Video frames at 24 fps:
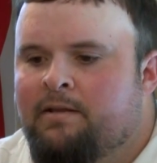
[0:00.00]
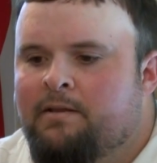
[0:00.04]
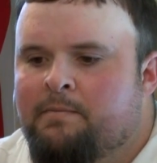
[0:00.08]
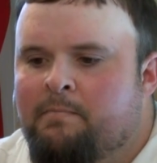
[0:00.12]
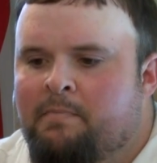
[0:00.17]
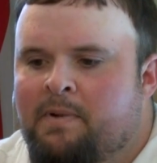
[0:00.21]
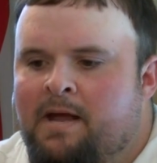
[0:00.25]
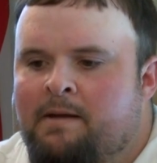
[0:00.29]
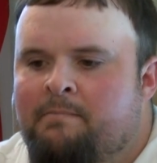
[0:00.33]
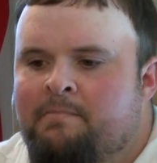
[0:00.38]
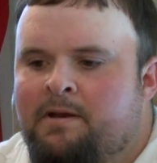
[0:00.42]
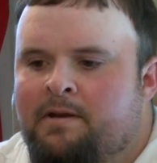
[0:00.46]

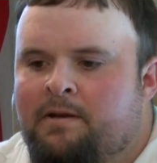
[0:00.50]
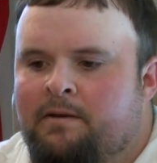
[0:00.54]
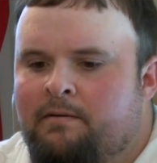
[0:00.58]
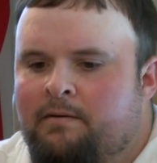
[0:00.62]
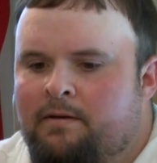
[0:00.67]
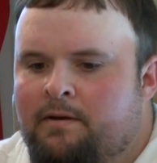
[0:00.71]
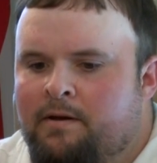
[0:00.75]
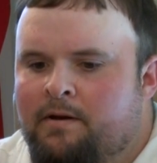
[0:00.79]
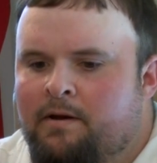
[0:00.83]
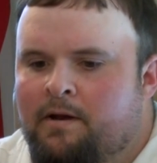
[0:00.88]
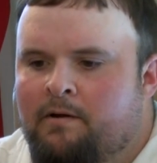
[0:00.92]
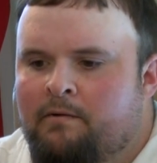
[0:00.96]
baby,
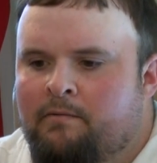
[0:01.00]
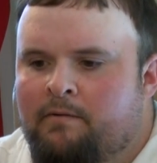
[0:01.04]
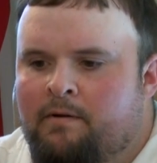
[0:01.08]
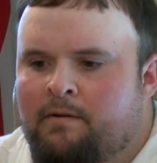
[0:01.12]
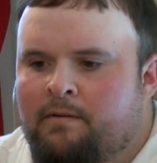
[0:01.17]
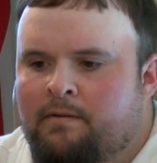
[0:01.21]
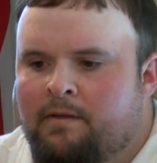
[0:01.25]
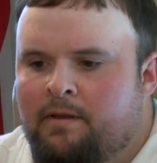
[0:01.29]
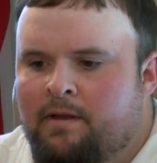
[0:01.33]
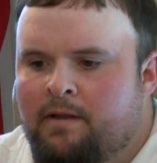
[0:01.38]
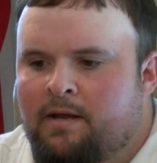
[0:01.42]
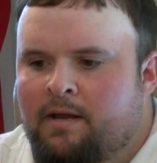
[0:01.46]
you
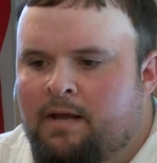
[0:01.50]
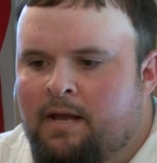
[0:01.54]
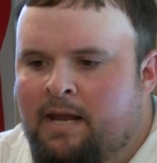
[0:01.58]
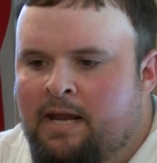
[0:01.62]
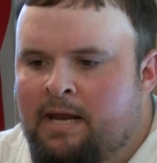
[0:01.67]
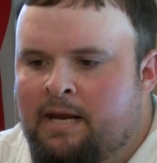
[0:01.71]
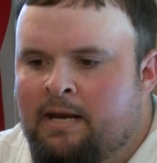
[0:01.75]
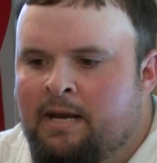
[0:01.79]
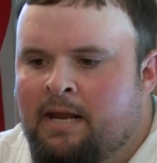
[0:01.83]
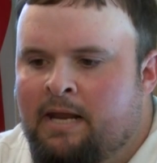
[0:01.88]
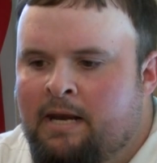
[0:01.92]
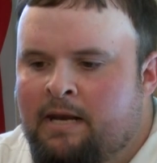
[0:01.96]
know,
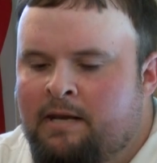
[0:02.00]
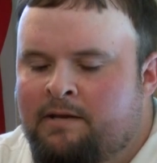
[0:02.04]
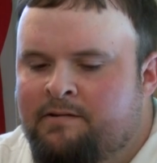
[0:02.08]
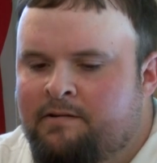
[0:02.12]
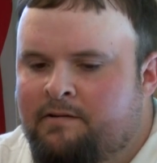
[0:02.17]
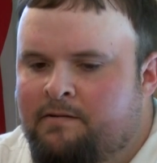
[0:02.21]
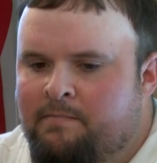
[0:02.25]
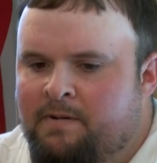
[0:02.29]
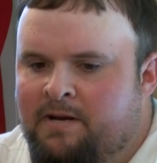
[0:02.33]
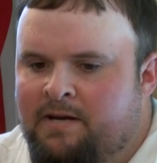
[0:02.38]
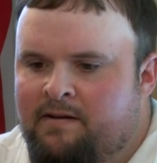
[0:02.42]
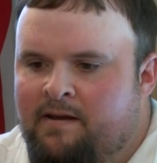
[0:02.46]
he needs
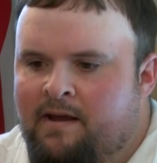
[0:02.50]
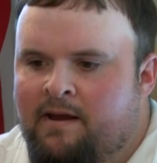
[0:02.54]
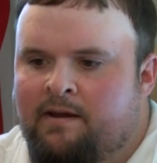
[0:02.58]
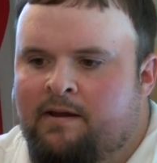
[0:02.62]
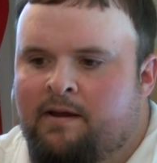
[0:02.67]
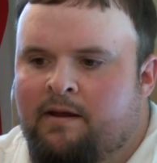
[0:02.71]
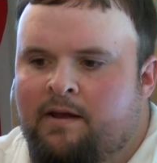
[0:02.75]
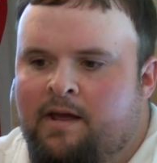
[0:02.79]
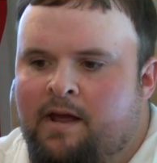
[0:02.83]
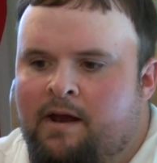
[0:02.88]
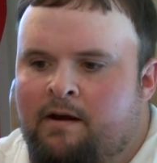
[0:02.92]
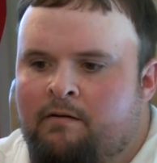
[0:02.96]
to be
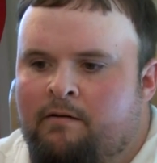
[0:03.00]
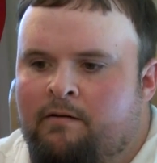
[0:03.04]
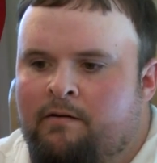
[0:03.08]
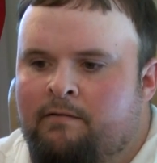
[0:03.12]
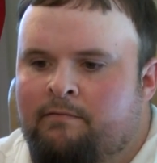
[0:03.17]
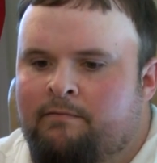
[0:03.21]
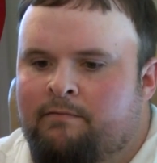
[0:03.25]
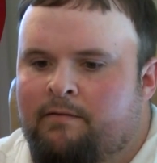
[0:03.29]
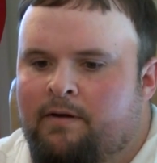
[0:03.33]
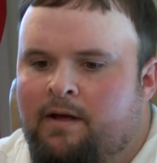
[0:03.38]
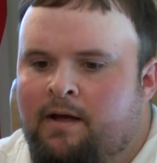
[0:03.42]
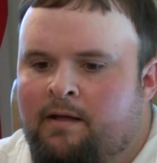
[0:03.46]
taken care
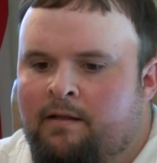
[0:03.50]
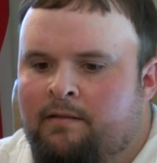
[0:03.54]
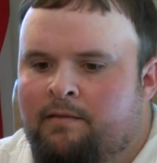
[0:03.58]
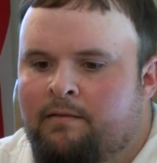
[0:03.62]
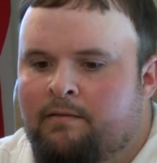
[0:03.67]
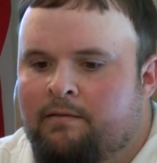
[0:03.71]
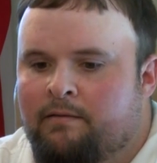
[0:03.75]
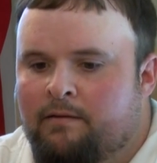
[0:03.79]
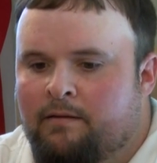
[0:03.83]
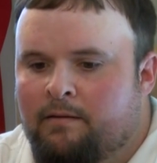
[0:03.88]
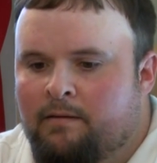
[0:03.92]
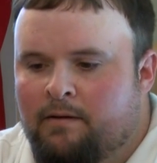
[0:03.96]
of. I
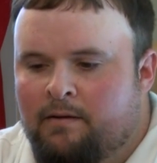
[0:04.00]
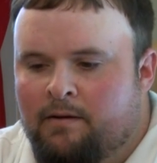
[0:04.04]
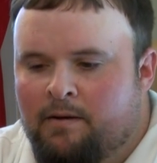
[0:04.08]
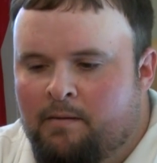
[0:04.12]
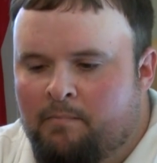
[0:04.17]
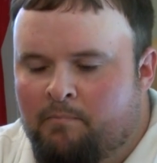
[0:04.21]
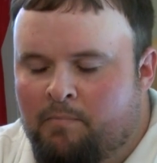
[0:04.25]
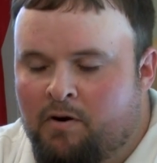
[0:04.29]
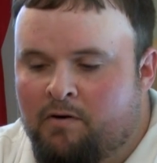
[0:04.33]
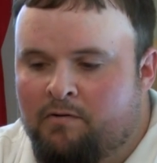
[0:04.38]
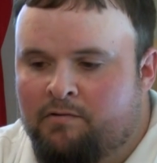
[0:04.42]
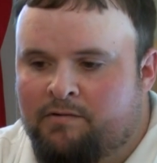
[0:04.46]

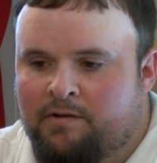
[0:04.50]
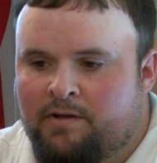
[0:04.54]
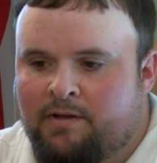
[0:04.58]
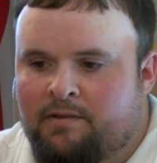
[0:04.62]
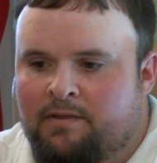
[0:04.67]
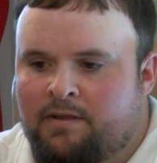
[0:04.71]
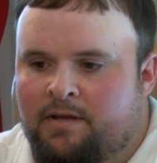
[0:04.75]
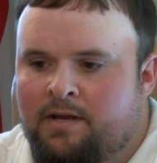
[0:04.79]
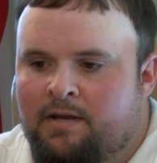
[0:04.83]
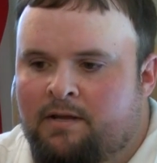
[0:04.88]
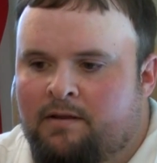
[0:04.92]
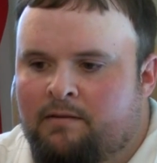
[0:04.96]
personally
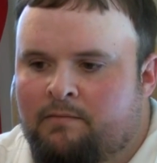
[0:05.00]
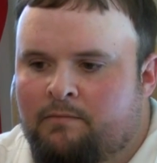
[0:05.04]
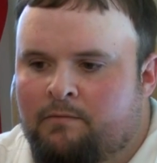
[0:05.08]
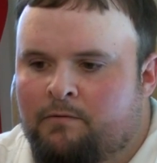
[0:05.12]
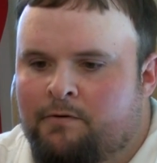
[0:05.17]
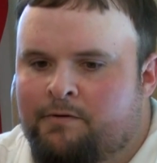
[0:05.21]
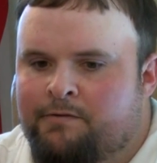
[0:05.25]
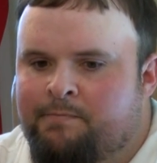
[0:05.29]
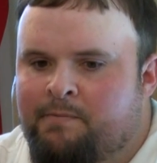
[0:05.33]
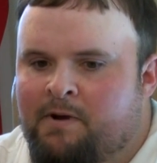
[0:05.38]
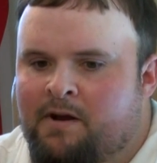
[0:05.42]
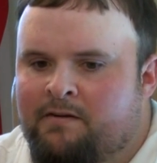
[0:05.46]
think the
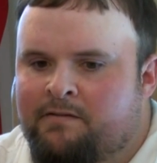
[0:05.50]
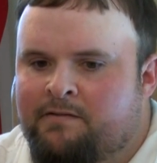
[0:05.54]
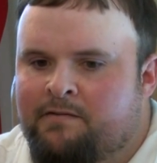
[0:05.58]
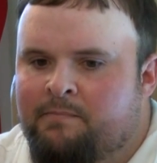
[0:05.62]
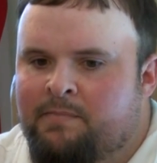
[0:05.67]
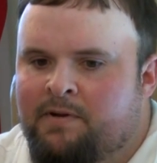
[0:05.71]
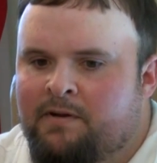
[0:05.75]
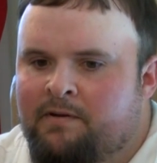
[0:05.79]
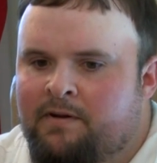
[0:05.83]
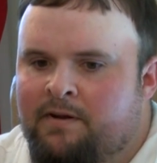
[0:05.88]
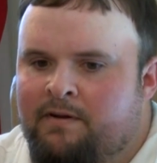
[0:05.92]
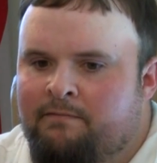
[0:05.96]

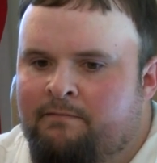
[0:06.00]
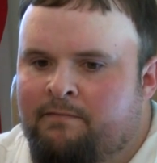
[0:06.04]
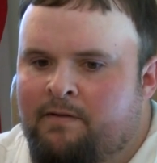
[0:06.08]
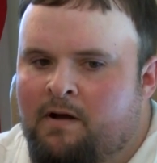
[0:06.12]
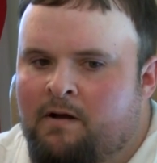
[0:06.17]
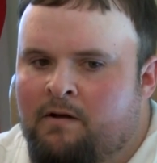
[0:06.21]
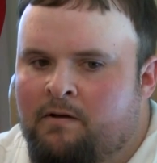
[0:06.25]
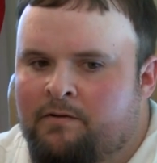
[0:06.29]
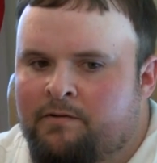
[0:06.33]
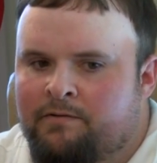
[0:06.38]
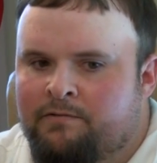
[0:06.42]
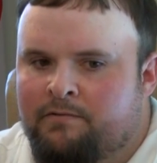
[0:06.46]
responsibility
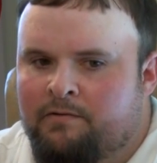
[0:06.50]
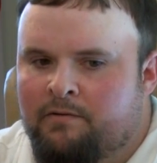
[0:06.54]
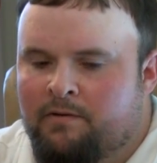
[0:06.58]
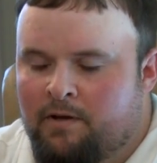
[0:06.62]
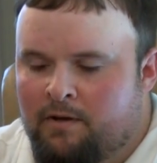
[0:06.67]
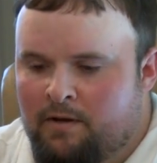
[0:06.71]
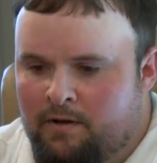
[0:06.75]
falls